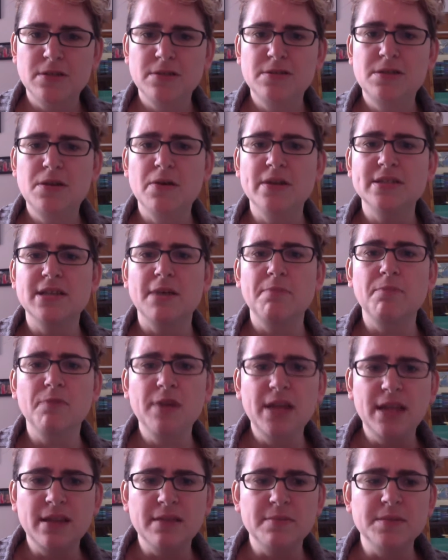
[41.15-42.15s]
So as I'm
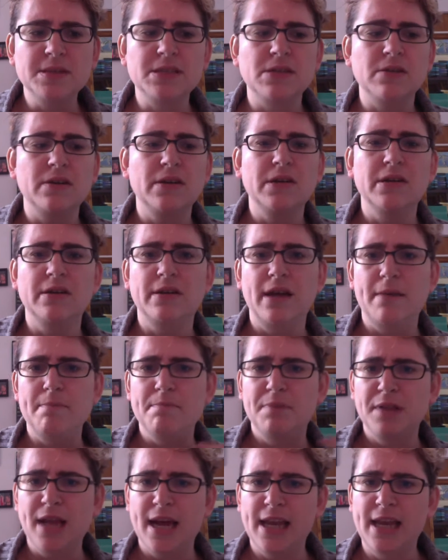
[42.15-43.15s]
reading the material and
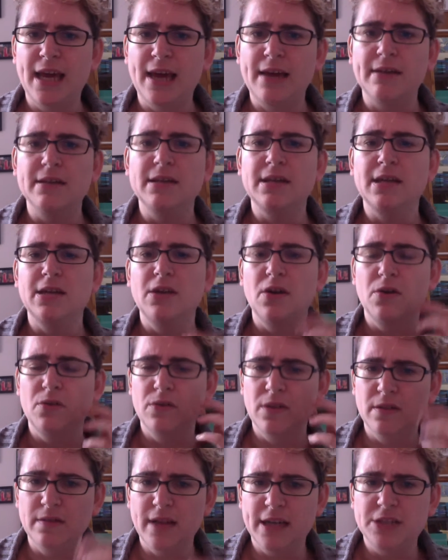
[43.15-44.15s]
I'm planning,
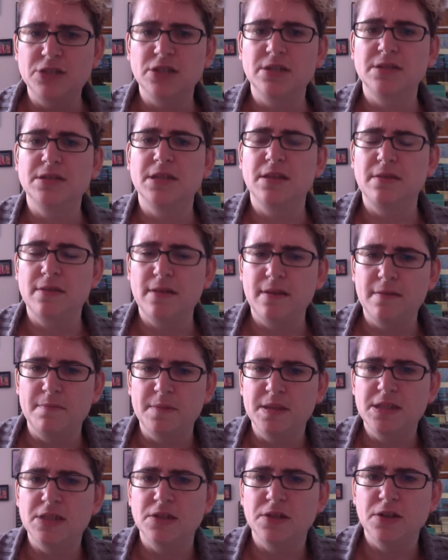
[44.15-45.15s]
the lectures and the
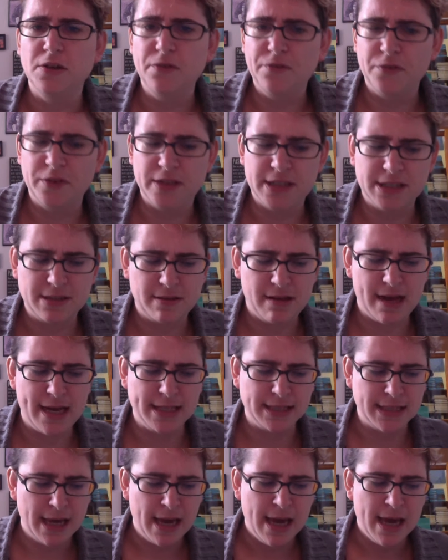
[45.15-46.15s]
material for this
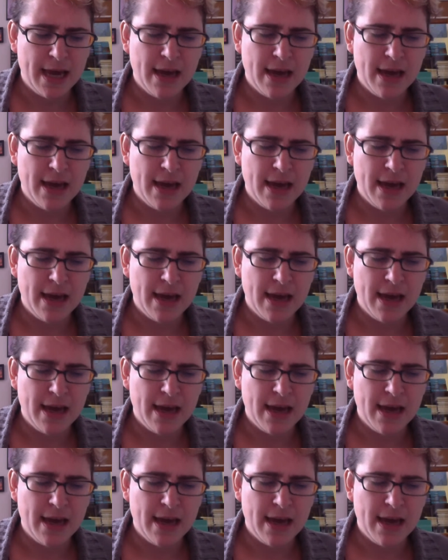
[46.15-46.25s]
class,